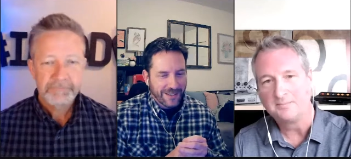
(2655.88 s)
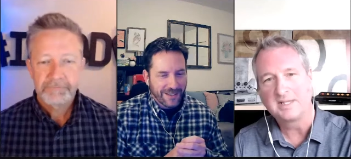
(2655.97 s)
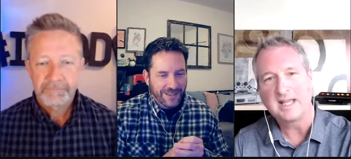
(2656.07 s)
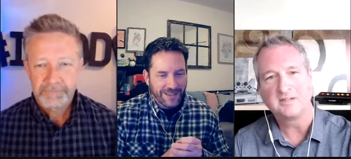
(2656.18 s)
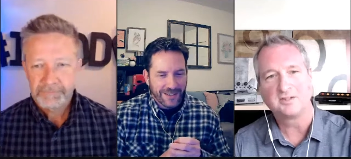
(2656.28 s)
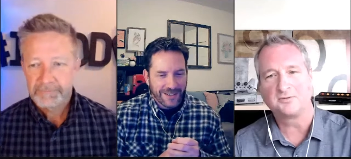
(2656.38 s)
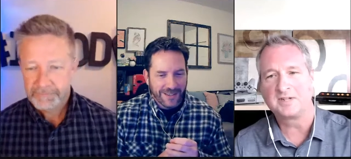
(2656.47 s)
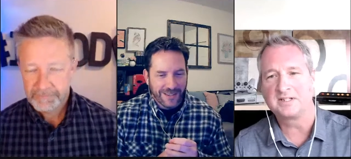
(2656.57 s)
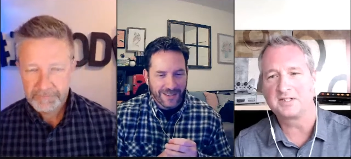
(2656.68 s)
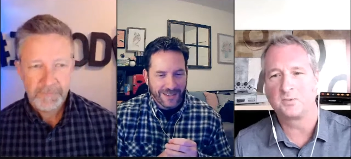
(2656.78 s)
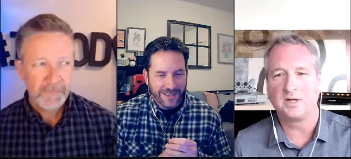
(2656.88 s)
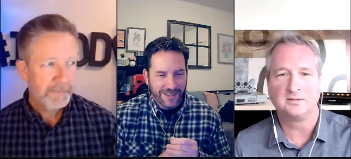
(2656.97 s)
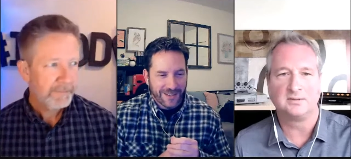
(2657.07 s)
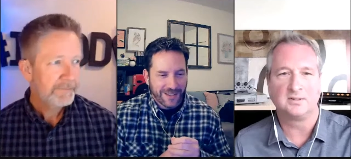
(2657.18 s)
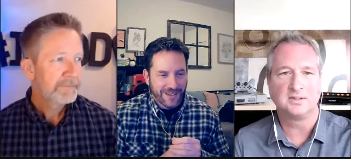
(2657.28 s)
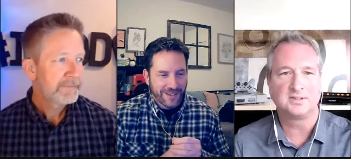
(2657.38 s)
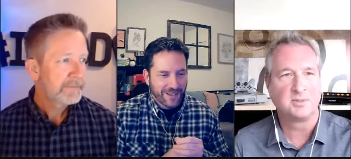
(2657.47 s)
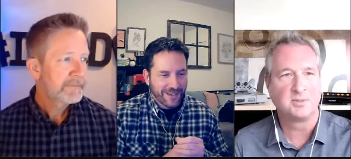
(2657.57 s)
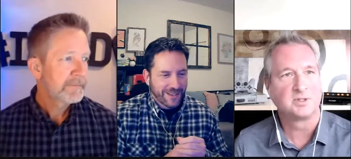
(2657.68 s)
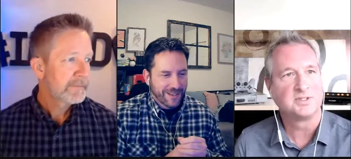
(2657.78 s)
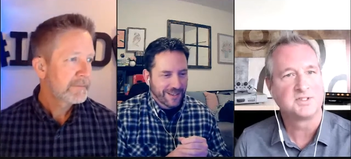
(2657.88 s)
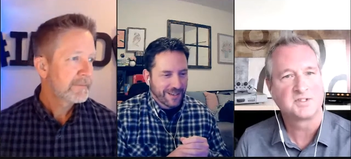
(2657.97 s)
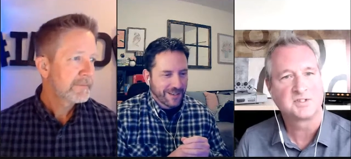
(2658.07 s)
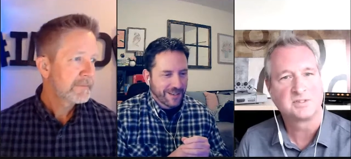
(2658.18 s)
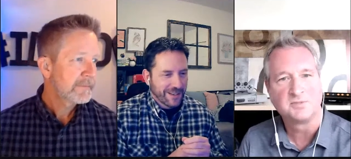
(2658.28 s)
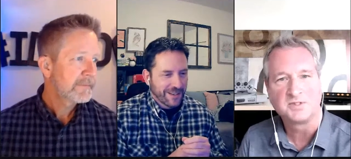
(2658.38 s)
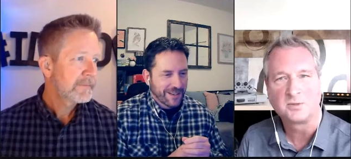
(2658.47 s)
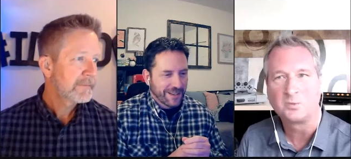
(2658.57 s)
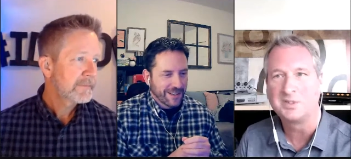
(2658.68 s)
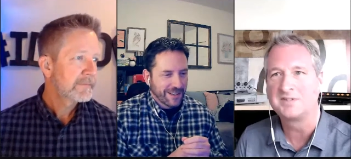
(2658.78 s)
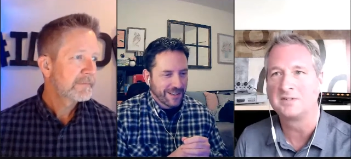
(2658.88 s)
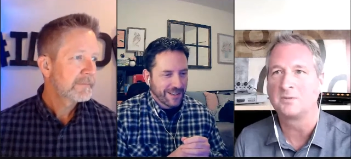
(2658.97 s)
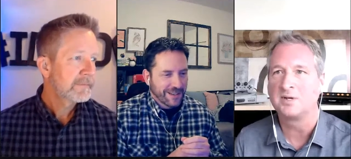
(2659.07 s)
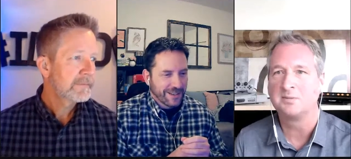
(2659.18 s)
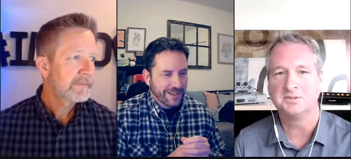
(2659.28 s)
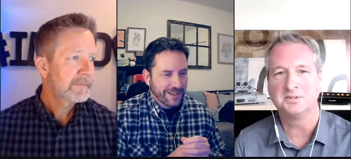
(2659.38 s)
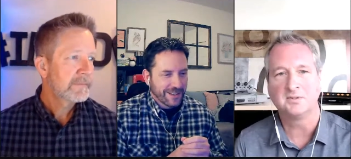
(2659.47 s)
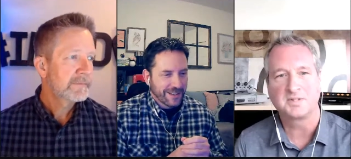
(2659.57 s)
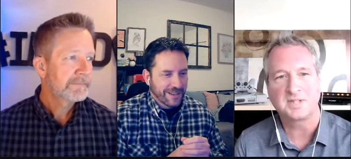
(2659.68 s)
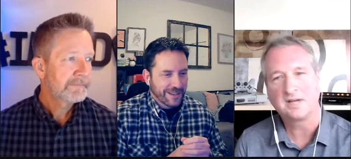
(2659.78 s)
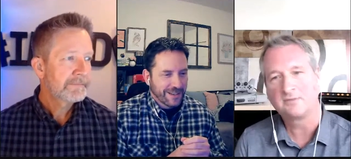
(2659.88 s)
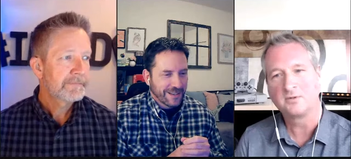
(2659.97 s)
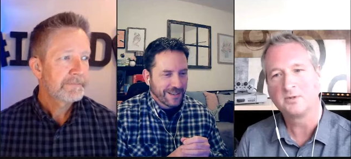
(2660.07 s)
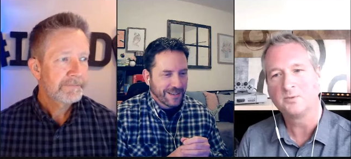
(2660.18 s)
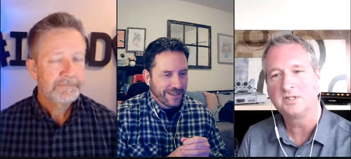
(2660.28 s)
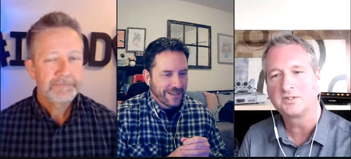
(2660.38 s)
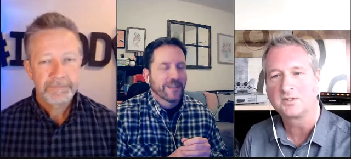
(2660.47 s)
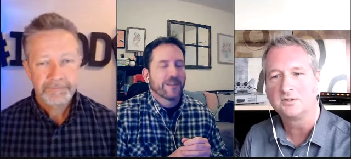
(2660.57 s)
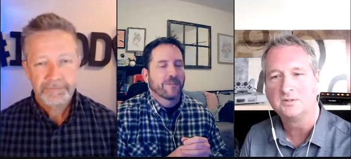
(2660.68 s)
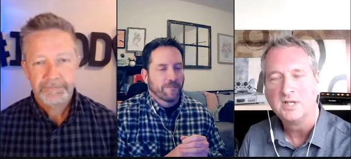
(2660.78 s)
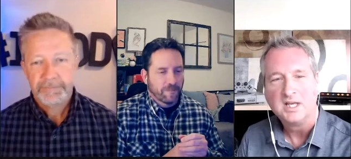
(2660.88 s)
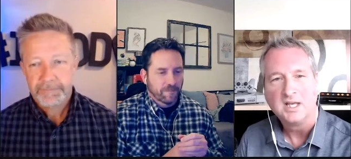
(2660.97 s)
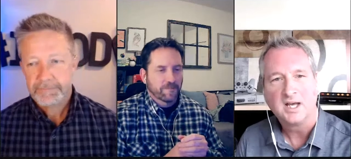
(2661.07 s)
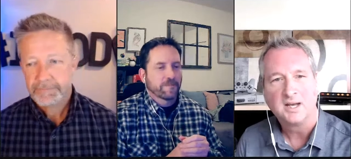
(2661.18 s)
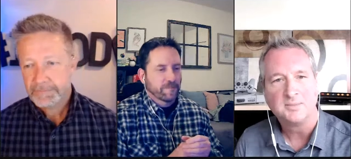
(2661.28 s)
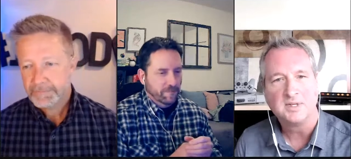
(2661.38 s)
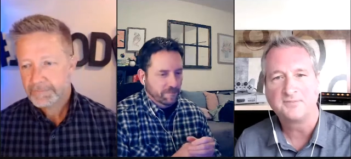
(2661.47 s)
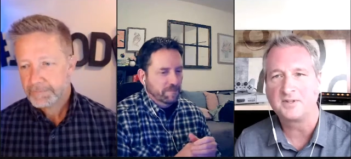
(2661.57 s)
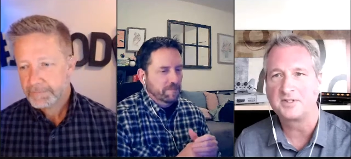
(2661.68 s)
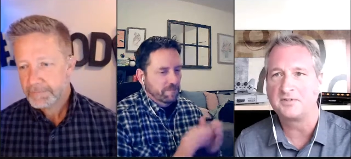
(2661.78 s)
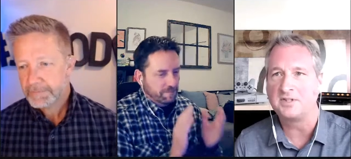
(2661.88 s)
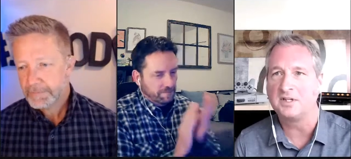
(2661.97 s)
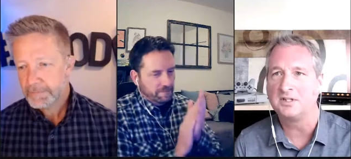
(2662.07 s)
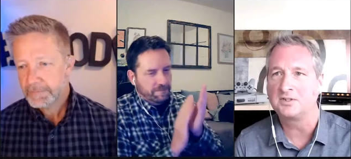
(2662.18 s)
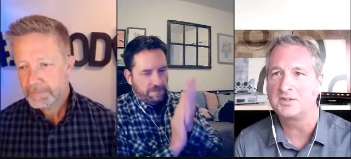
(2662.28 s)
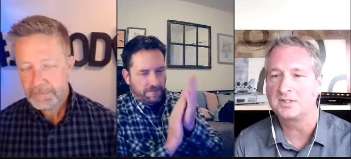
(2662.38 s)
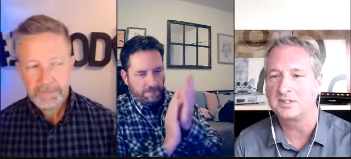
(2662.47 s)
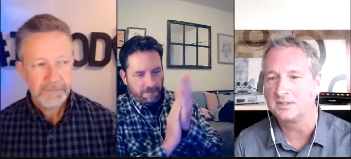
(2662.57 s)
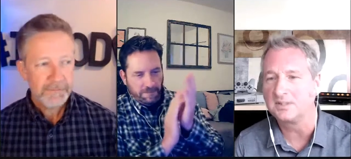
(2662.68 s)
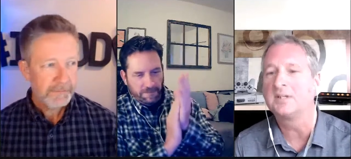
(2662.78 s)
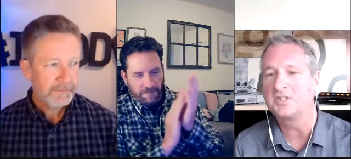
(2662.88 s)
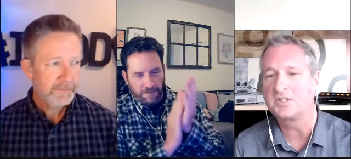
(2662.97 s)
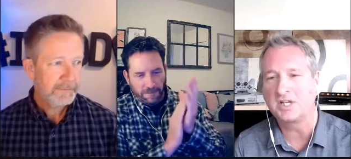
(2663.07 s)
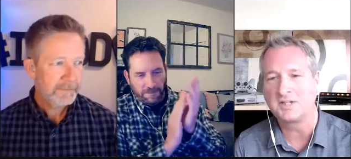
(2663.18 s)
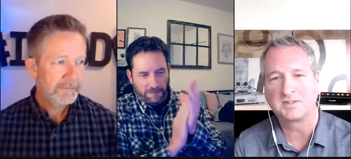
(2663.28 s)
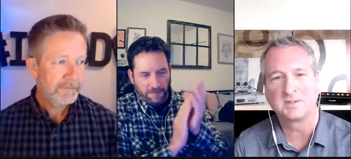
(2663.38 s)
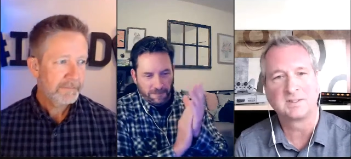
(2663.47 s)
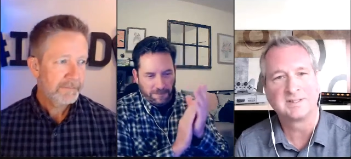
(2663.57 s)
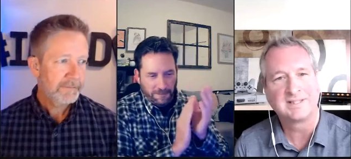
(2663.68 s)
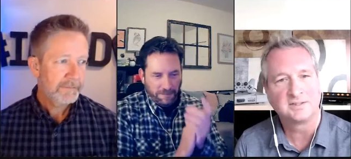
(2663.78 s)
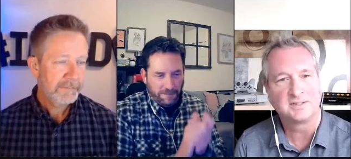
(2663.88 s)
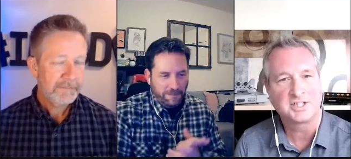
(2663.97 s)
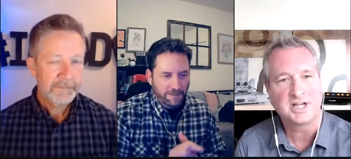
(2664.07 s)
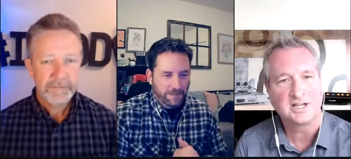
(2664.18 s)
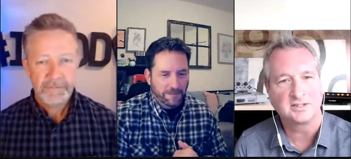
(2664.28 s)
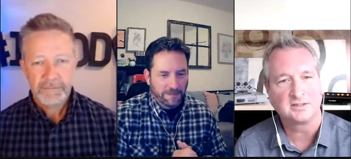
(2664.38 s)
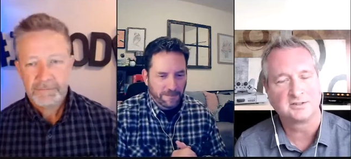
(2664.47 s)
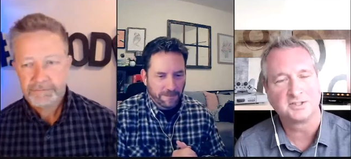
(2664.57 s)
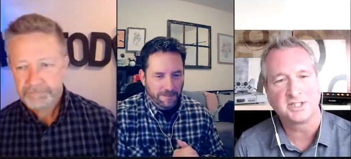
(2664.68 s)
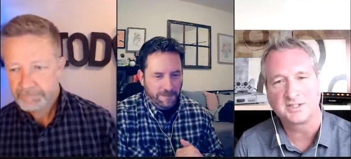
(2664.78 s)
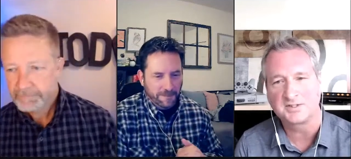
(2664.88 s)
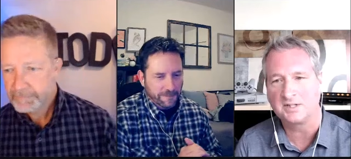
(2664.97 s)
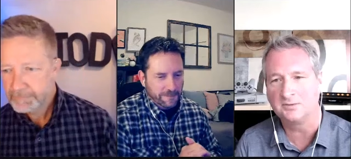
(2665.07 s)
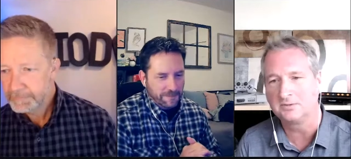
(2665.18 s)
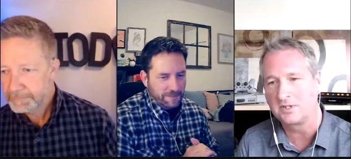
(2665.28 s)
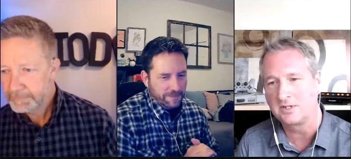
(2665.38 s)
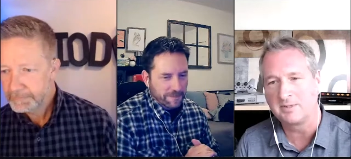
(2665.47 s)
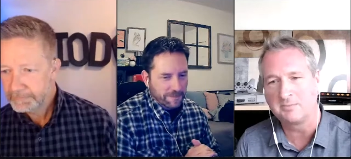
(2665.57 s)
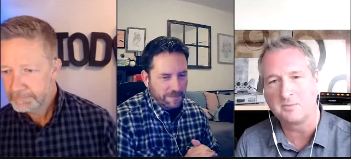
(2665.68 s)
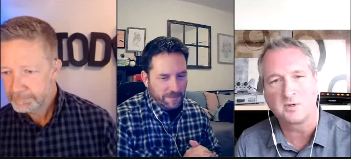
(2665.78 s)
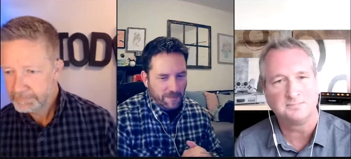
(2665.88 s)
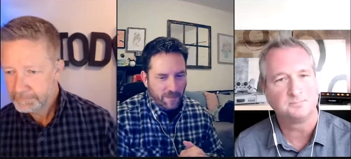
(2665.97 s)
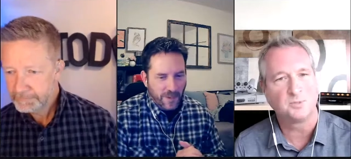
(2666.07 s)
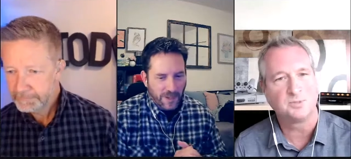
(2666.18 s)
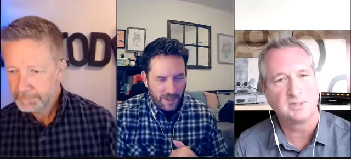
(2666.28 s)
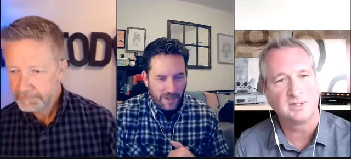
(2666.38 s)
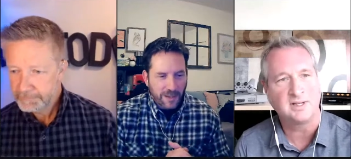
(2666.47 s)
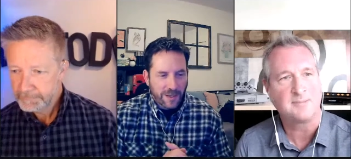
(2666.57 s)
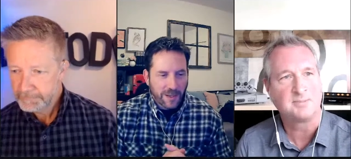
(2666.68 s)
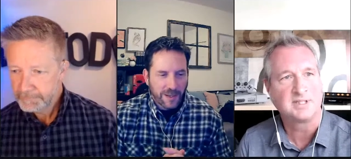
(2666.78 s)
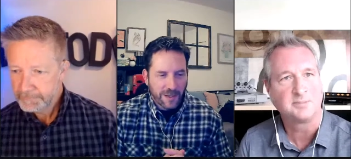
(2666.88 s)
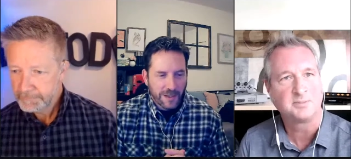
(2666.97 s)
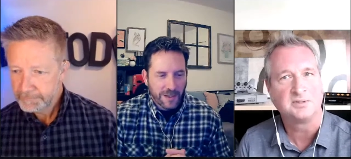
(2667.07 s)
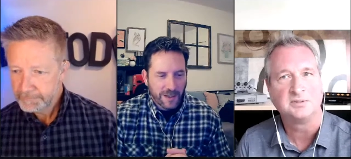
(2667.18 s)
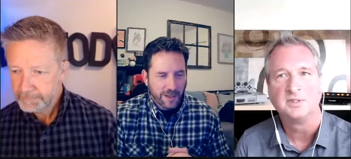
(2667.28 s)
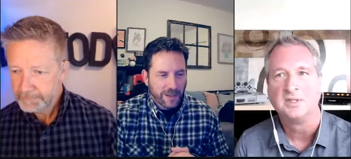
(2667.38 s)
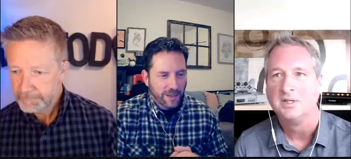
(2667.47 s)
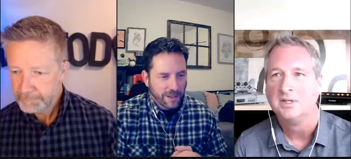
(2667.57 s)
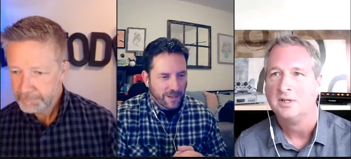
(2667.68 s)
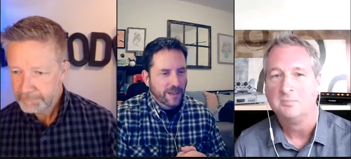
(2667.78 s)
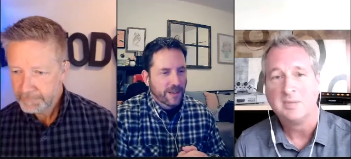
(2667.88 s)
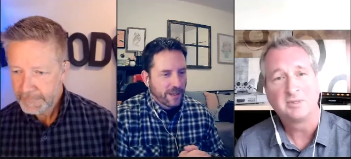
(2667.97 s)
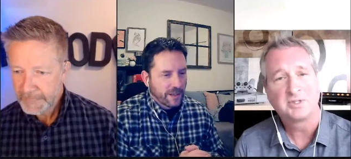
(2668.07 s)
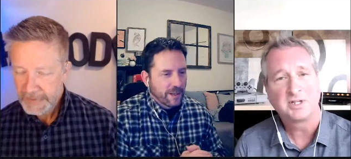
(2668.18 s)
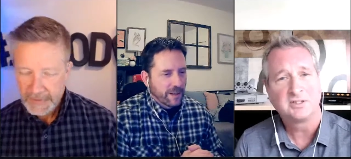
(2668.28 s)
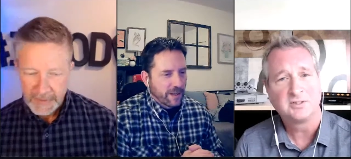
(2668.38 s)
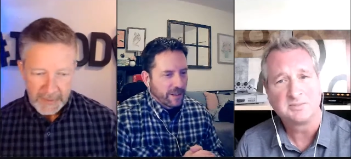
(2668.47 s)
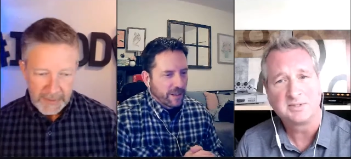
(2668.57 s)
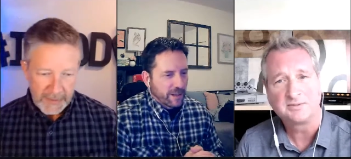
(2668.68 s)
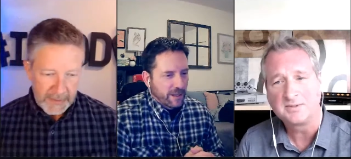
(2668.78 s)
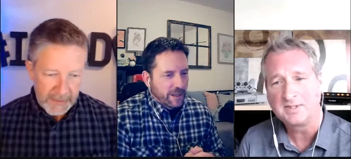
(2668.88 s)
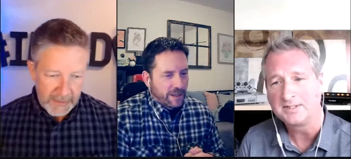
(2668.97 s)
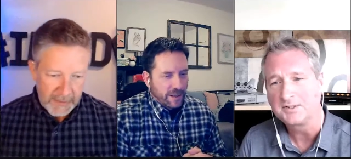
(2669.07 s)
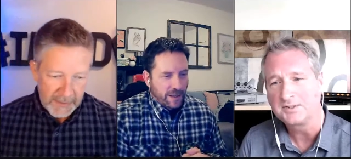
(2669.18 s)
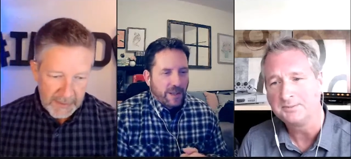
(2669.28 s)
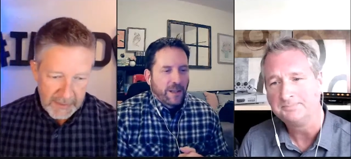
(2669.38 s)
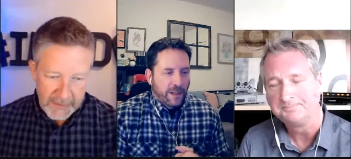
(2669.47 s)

Speaker 1: Gang, don't forget as well, Domino Learning Systems is the reason that we're able to do this every week. So if there's of interest, just toss a little link in the chat there. Check us out, learn a bit more. We'd be happy to help you maybe try to do some different things. So